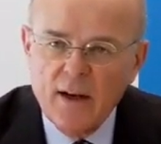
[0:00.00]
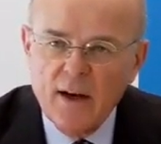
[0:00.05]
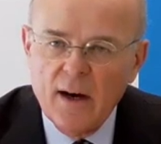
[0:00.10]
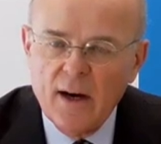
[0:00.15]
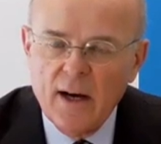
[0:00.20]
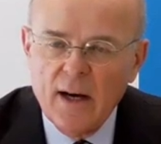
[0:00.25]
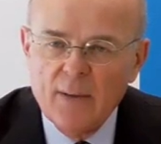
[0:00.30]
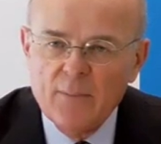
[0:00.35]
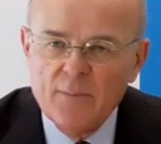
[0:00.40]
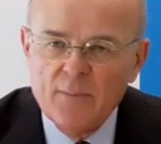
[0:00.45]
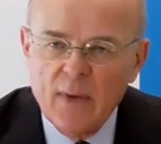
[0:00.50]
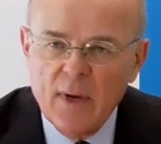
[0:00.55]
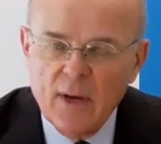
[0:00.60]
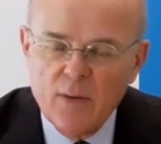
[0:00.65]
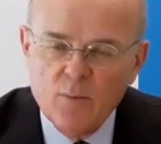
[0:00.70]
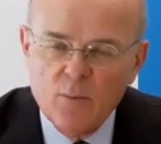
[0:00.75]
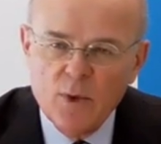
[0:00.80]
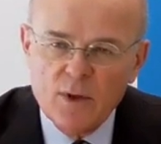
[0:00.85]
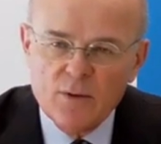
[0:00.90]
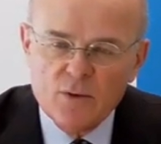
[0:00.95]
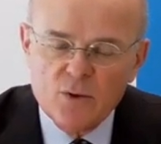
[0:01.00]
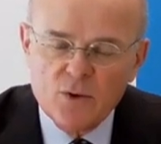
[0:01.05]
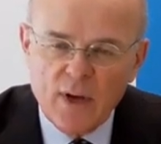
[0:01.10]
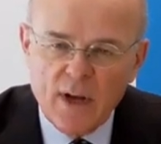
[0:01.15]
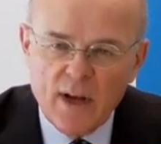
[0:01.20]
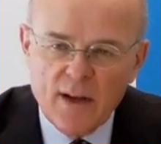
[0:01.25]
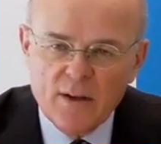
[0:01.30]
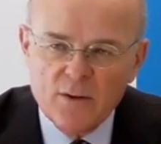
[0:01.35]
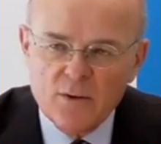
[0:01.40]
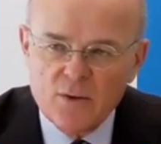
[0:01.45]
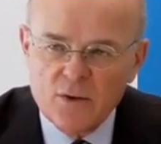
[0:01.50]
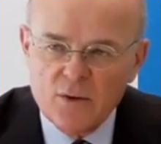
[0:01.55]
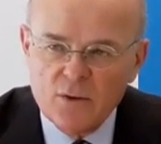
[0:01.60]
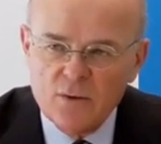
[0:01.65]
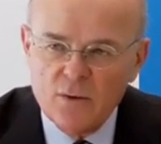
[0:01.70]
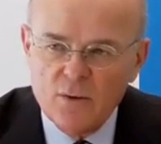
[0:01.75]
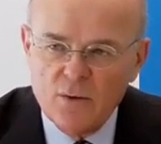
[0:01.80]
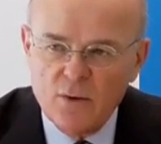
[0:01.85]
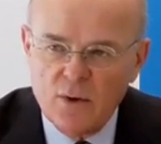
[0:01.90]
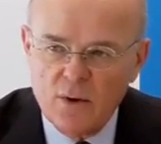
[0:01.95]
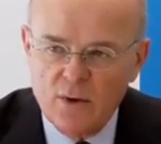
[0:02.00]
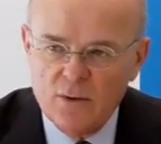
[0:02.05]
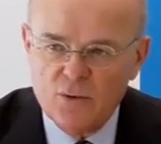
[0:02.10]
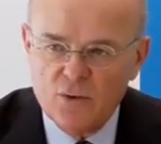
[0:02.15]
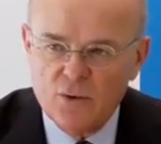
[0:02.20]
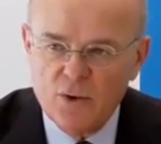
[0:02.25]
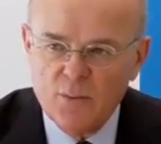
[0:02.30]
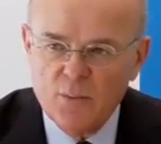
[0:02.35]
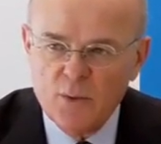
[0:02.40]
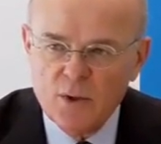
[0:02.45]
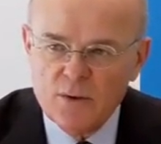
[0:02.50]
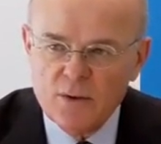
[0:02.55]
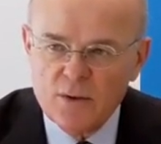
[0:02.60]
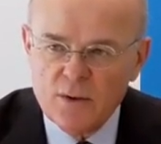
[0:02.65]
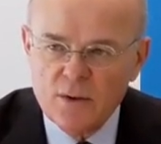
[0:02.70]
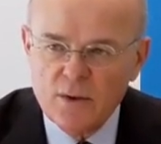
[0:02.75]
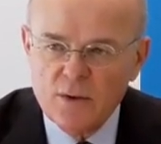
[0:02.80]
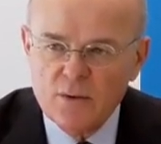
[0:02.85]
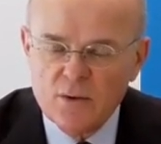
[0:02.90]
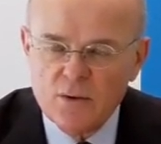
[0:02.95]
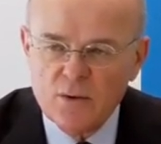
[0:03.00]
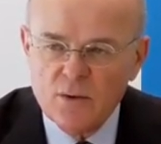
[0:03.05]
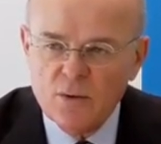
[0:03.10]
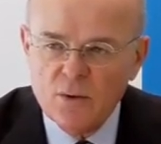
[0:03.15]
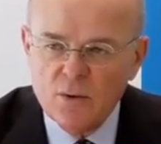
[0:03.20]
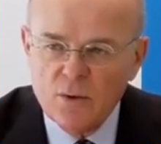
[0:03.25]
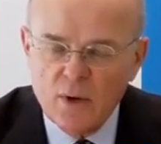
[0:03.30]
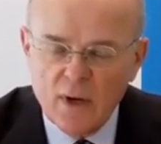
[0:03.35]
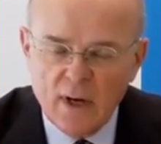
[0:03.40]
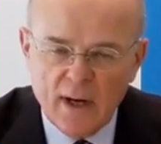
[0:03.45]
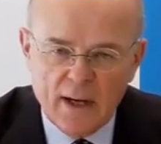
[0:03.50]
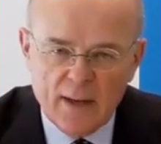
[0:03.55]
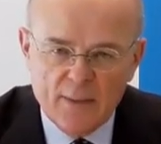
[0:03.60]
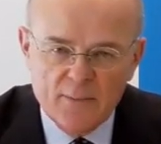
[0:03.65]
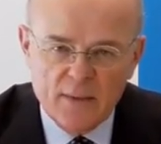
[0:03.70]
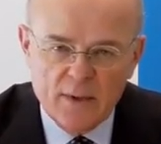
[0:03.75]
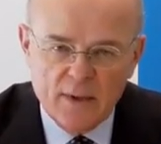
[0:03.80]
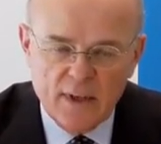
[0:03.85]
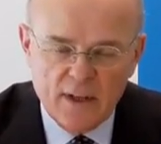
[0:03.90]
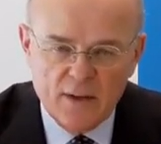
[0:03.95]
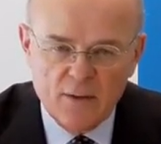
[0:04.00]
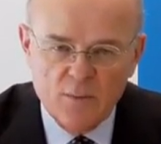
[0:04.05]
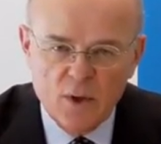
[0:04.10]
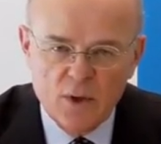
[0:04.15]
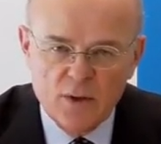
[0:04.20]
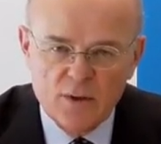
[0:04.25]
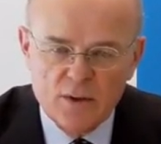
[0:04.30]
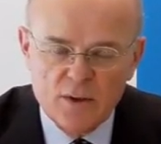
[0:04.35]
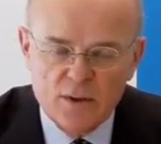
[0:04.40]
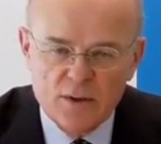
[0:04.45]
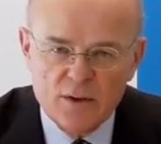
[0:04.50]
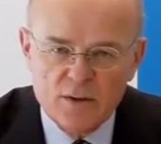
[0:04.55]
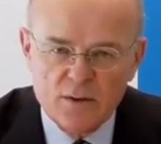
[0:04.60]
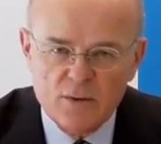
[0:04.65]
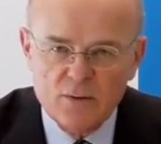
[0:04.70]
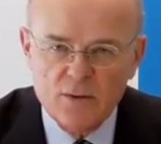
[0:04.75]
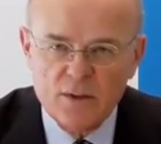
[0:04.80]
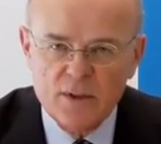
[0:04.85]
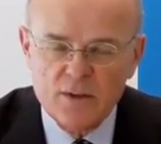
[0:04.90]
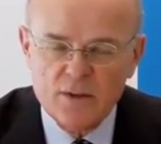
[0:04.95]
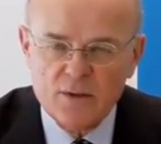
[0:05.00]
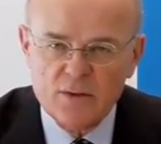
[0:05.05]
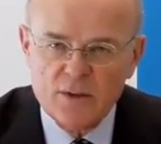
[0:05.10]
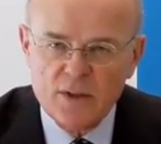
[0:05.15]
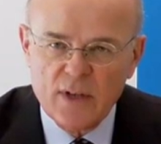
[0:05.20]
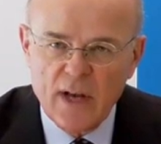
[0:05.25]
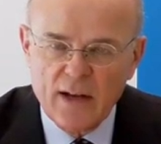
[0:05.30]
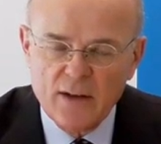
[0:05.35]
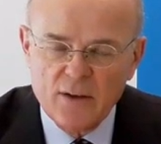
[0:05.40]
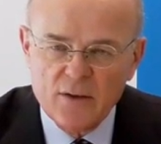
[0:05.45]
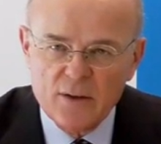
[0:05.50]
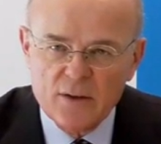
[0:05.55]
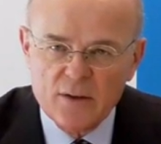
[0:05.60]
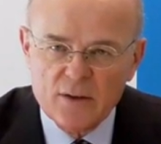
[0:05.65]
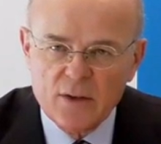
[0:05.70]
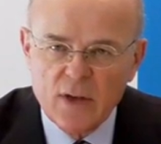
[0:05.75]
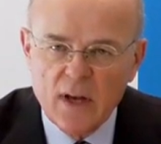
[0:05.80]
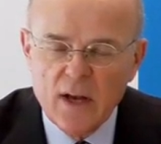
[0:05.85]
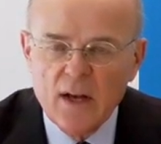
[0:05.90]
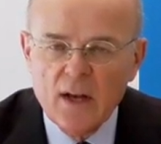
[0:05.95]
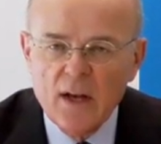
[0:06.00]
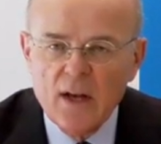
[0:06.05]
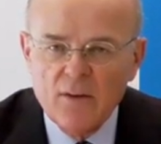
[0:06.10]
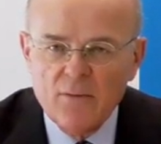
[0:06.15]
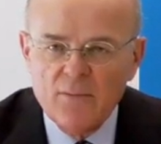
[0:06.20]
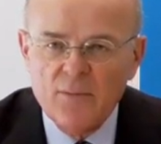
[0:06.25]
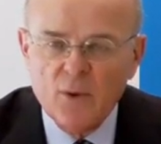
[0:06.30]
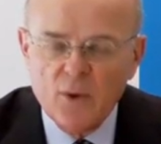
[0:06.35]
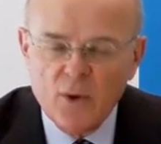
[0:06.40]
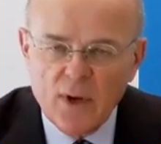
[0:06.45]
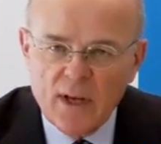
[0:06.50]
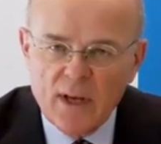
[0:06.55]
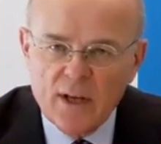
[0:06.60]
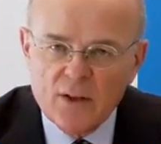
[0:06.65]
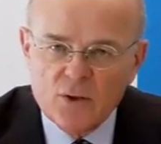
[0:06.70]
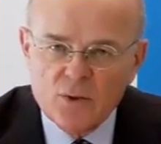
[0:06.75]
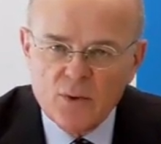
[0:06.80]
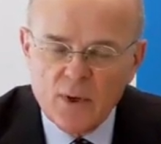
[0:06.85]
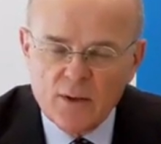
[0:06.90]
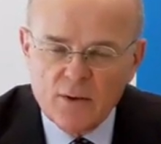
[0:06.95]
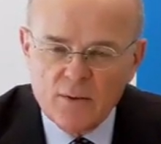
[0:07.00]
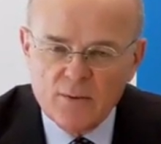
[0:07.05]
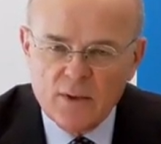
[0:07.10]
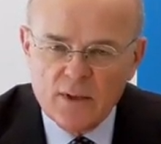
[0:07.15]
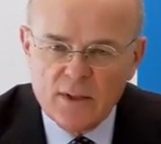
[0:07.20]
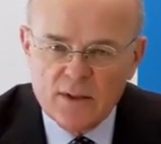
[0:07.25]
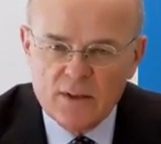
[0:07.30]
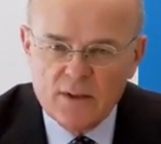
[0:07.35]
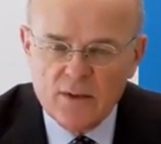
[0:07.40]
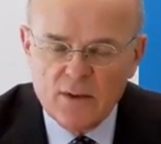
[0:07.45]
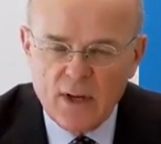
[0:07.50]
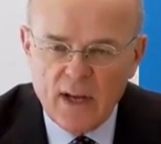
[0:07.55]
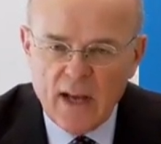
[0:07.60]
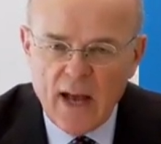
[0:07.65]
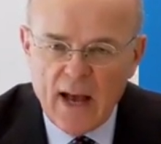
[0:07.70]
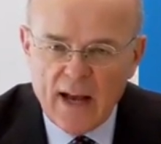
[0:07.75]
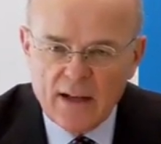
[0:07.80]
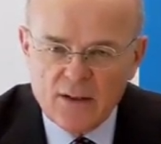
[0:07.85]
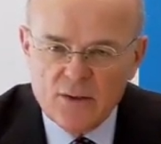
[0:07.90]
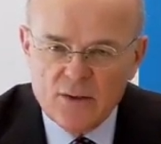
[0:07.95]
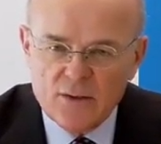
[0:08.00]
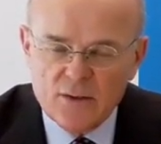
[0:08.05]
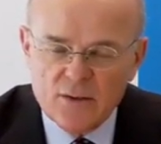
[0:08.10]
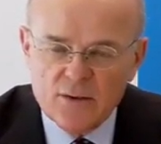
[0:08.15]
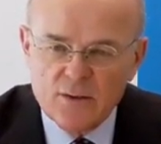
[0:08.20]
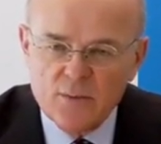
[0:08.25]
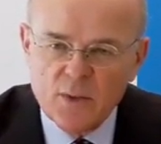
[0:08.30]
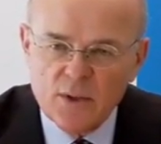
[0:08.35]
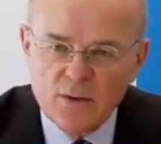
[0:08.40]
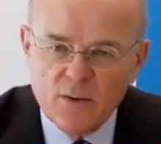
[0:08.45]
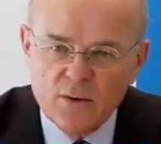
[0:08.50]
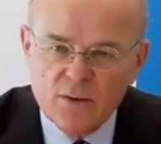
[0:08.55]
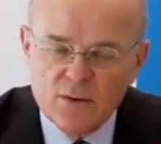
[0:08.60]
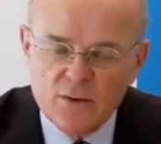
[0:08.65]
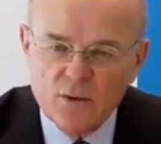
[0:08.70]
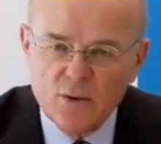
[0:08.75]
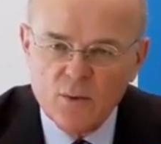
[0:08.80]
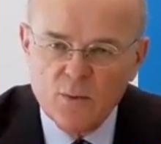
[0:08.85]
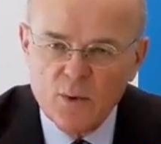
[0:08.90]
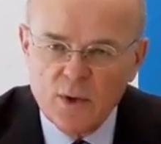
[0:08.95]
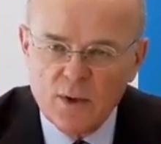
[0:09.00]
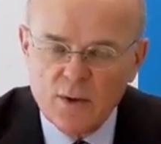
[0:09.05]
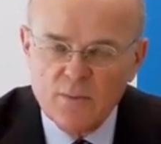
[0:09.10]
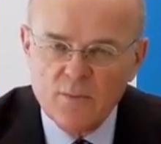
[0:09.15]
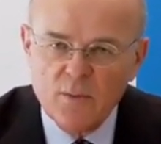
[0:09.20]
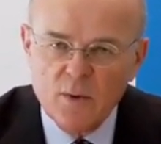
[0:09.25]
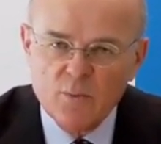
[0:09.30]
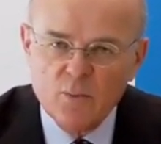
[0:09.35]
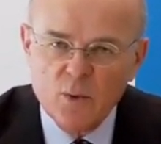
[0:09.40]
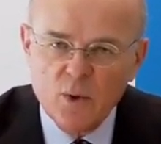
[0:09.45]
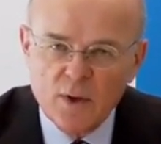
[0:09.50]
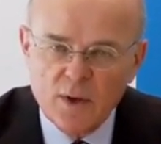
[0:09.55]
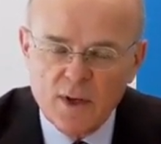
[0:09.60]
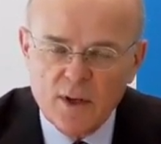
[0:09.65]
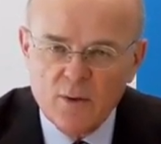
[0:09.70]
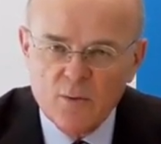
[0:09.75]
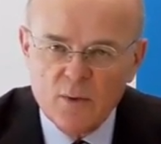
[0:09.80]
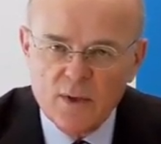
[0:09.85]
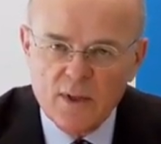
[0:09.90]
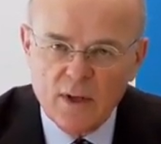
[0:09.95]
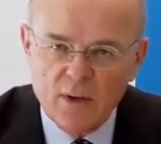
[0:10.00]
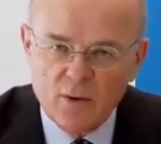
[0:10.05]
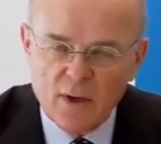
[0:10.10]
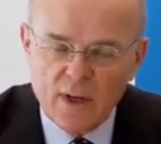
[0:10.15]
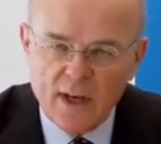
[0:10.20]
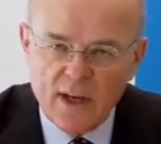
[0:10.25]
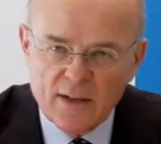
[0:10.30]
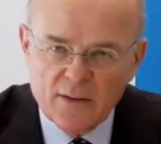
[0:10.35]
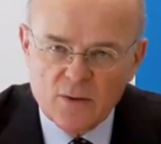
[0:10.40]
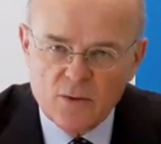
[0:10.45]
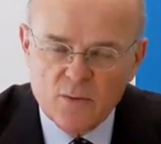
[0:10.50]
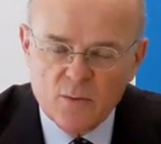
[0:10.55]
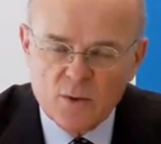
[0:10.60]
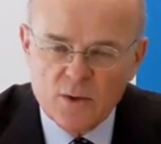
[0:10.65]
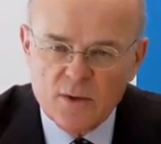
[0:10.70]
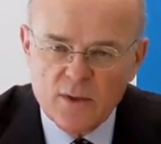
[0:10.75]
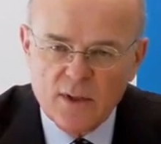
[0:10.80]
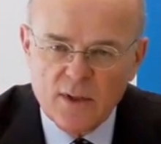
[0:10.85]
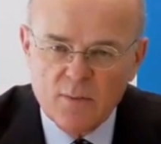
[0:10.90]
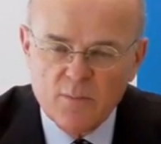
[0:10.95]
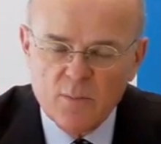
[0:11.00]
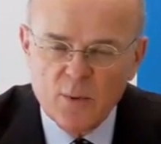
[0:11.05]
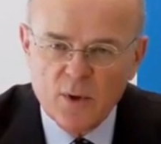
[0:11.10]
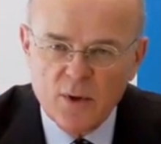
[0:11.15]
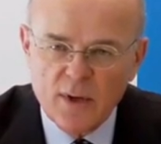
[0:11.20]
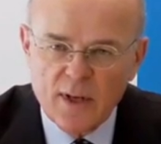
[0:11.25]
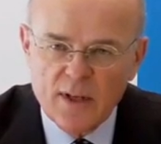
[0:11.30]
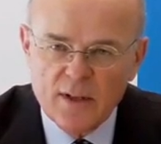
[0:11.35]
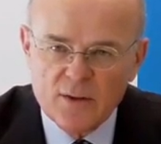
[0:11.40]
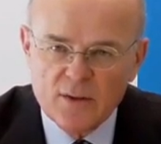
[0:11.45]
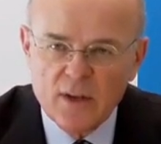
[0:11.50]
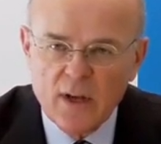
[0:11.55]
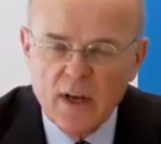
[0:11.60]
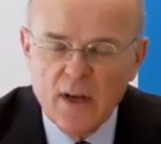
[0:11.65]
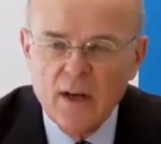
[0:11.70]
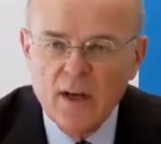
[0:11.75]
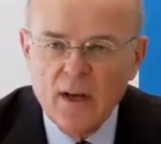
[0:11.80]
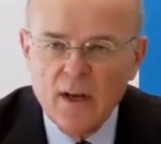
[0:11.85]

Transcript: And we're trying to contribute to the communities and to the societies for each one of these three axes, but also we're working with our customers and employees,